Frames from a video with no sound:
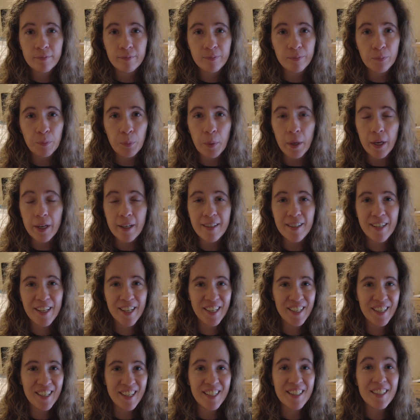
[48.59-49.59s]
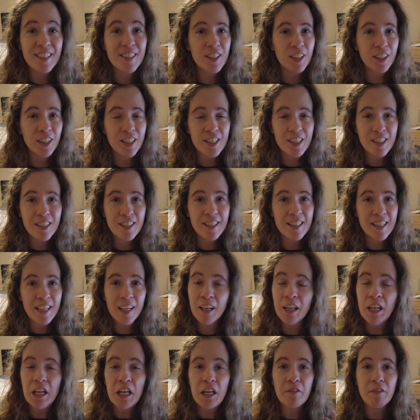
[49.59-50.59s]
But it's delicious.
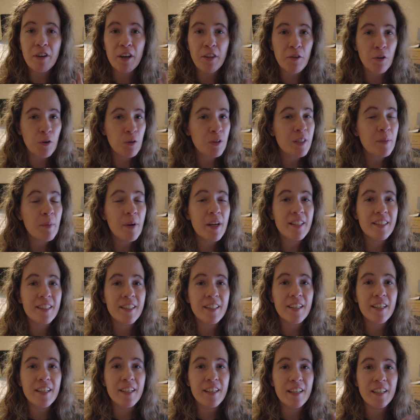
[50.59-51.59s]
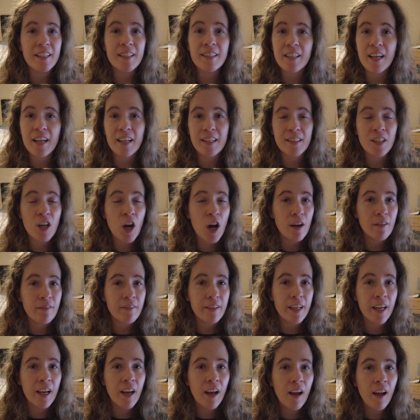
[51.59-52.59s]
If I throw some ice in it, it's iced
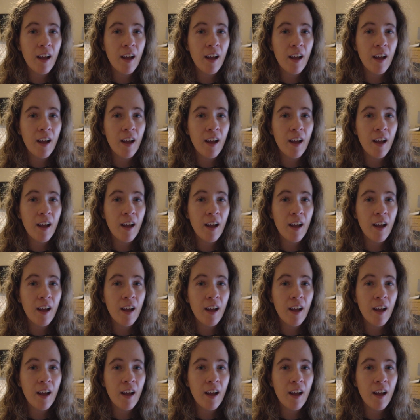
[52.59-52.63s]
coffee.